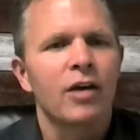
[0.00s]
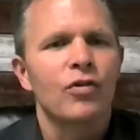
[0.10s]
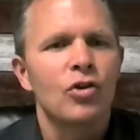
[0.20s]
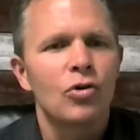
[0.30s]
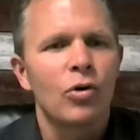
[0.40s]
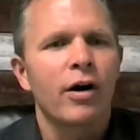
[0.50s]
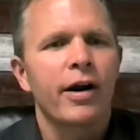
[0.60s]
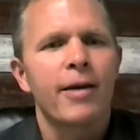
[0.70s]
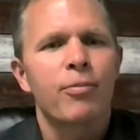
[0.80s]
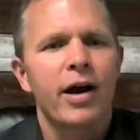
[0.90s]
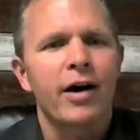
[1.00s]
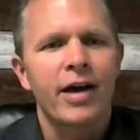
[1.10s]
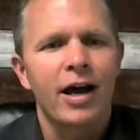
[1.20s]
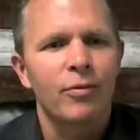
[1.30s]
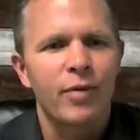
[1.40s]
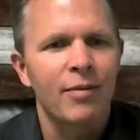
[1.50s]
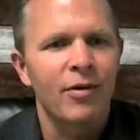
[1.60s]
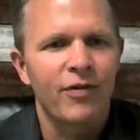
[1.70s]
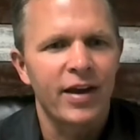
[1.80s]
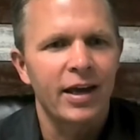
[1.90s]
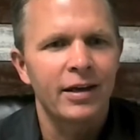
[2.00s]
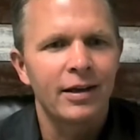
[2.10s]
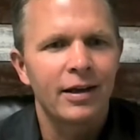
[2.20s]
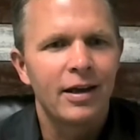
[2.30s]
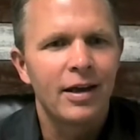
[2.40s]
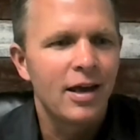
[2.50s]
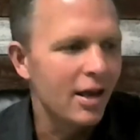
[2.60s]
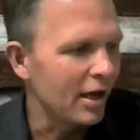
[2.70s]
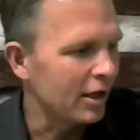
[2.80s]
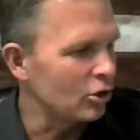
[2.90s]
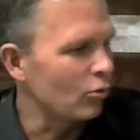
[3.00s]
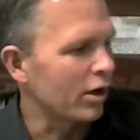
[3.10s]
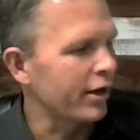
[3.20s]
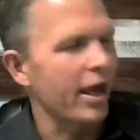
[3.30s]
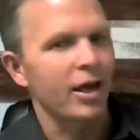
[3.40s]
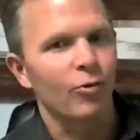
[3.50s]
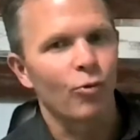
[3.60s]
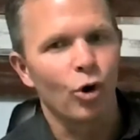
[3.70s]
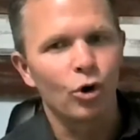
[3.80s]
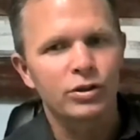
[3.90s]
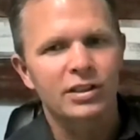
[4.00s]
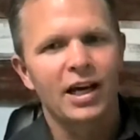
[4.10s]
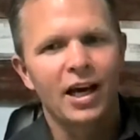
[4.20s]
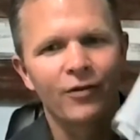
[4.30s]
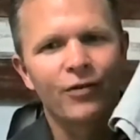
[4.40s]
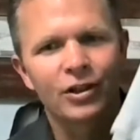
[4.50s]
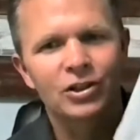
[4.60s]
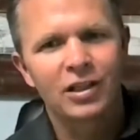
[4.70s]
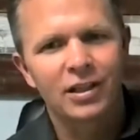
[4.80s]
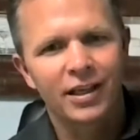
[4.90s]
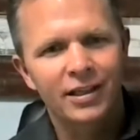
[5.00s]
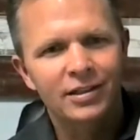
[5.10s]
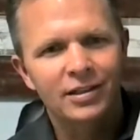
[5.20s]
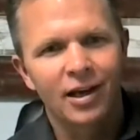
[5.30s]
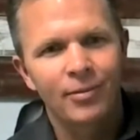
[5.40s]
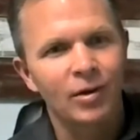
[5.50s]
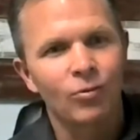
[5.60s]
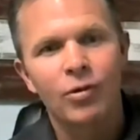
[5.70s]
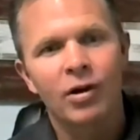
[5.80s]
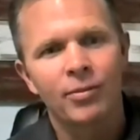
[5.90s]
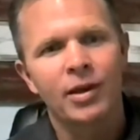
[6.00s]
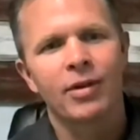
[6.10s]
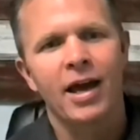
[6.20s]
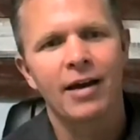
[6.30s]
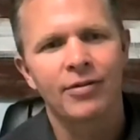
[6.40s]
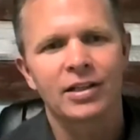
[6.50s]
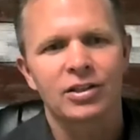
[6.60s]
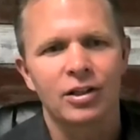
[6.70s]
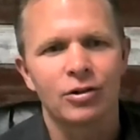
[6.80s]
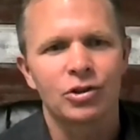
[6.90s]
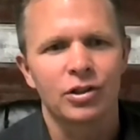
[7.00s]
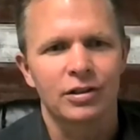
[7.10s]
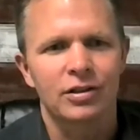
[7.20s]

If you are a proud Alabama fan and you want a roll tide version of this, I mean, we want to be able to have that solution.